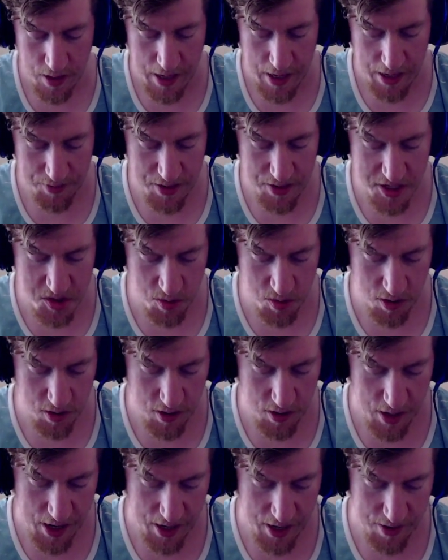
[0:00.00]
And these were,
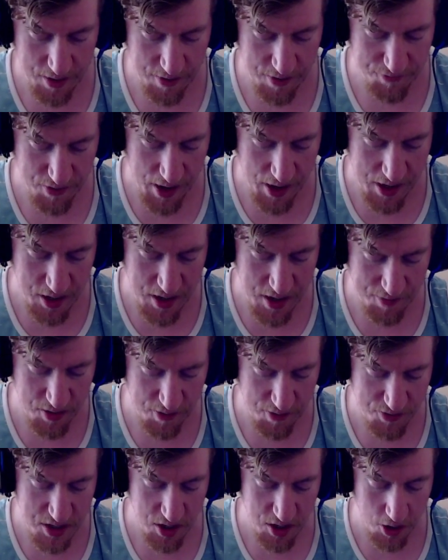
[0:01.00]
I, I didn't have enough
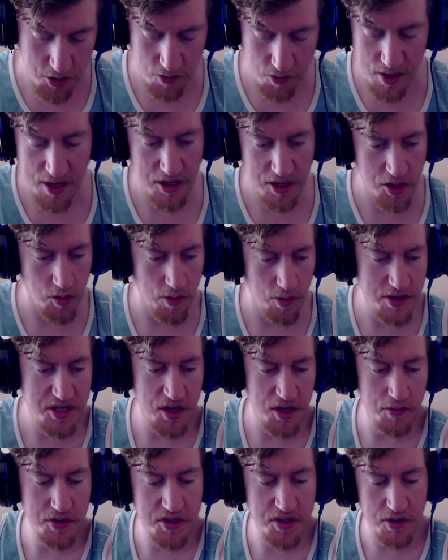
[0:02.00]
100 yen coins. They
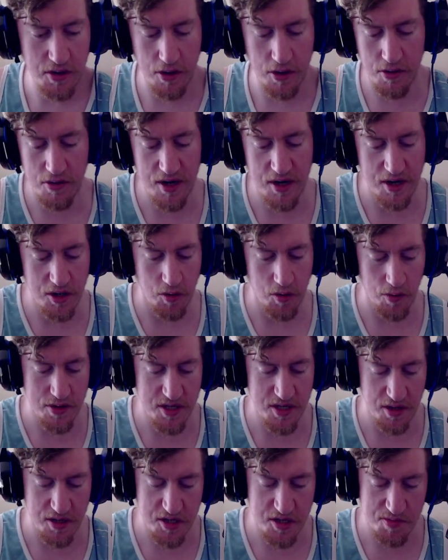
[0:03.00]
only took 100 yen coins
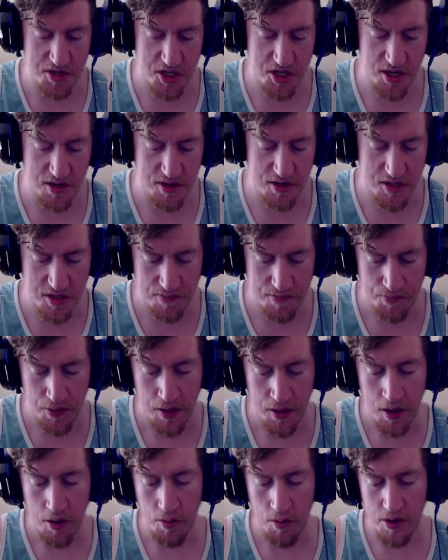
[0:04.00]
on these machines,
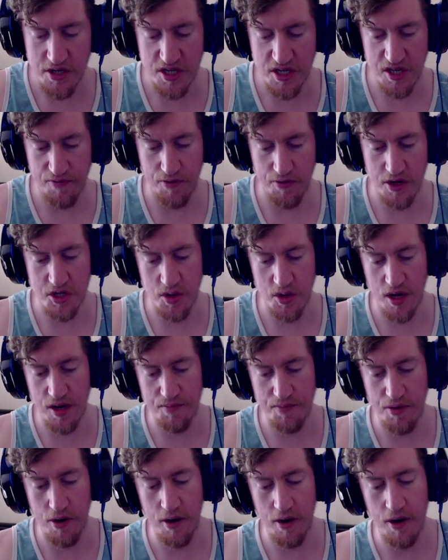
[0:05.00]
which is the frustrating
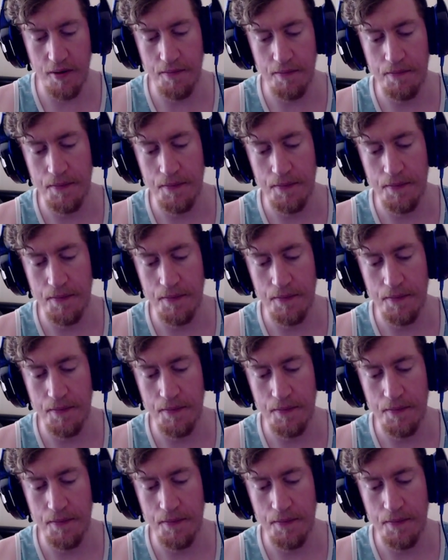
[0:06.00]
part.